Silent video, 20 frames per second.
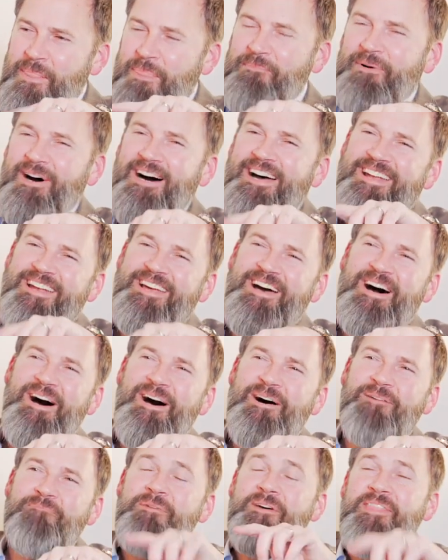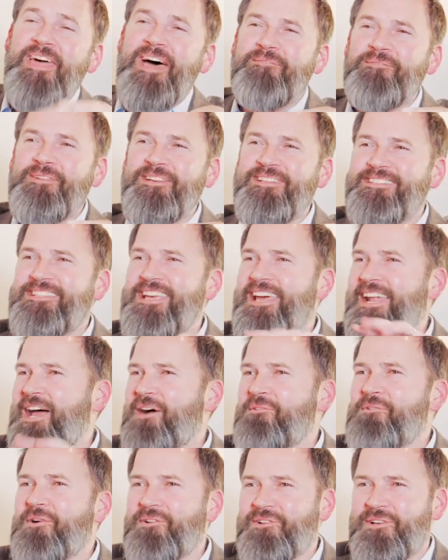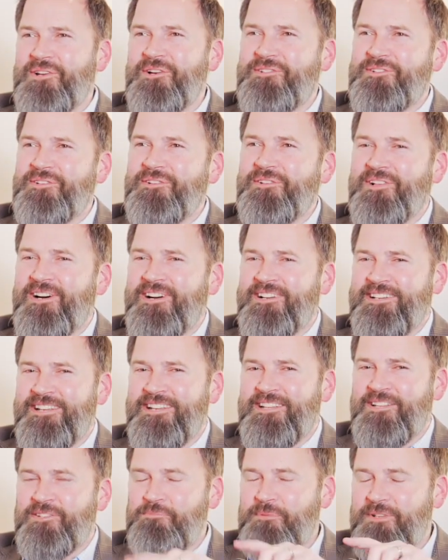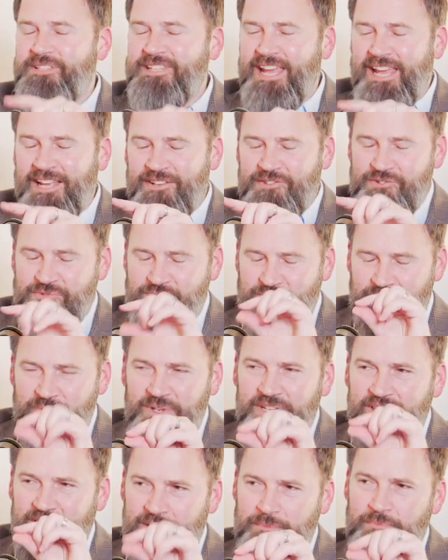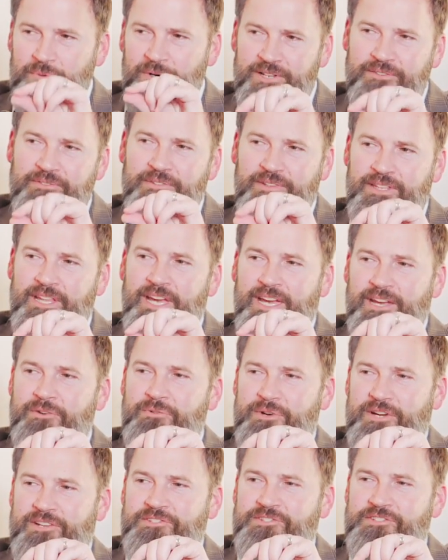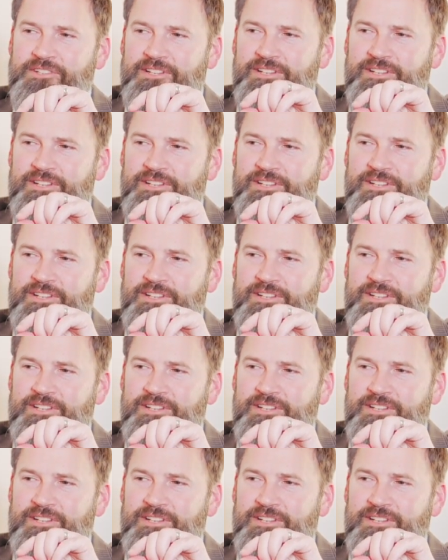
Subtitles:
But that being said, I won't go too long into this, but to answer really briefly that question.